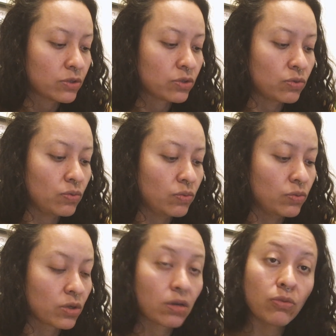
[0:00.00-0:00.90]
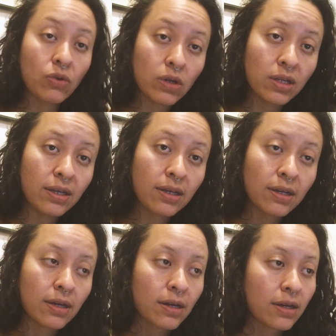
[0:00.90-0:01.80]
to the community,
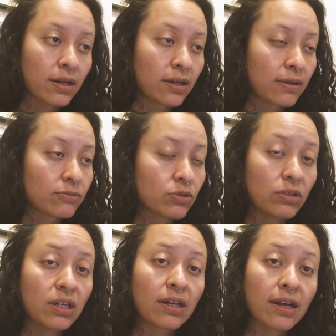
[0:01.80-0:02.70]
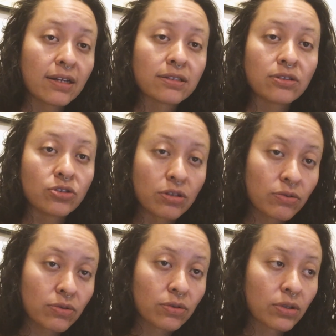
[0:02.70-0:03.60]
to Lincoln Heights in
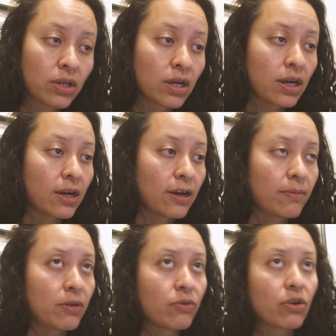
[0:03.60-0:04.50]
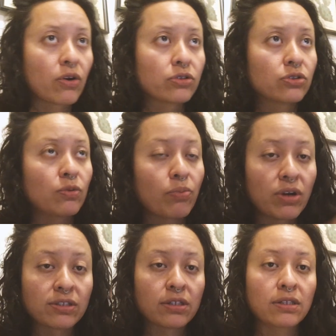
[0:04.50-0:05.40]
general, in regards to
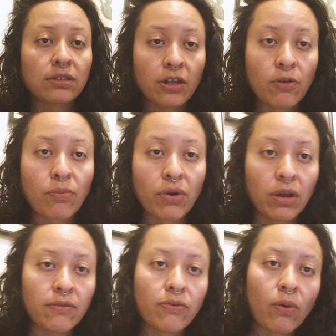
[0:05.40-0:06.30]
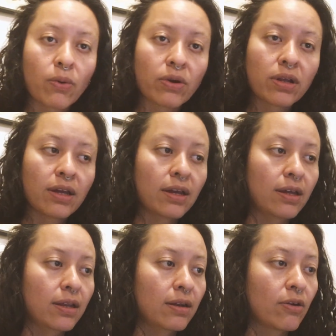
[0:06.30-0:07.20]
precedents that you're bringing forward
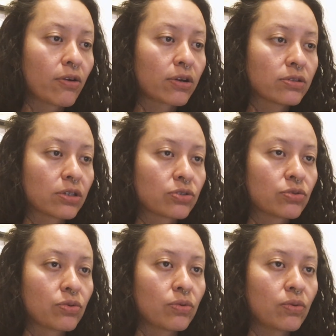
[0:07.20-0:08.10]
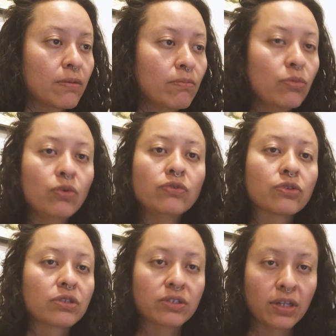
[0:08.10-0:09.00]
in architectural moves
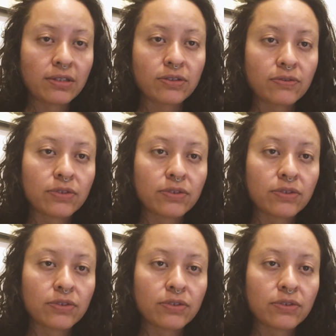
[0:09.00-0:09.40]
or designs you've